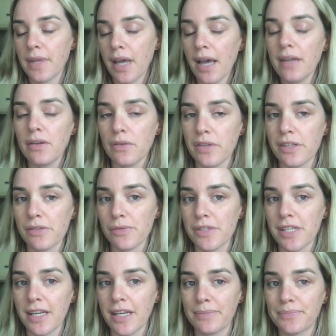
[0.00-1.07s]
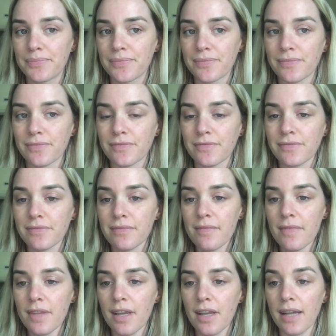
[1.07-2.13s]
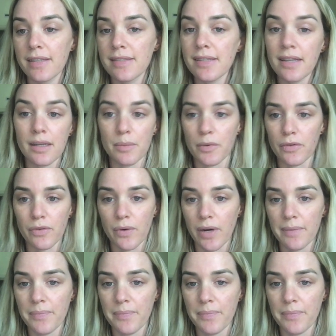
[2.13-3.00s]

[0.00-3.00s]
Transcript: I knew this routine. I'd seen it before.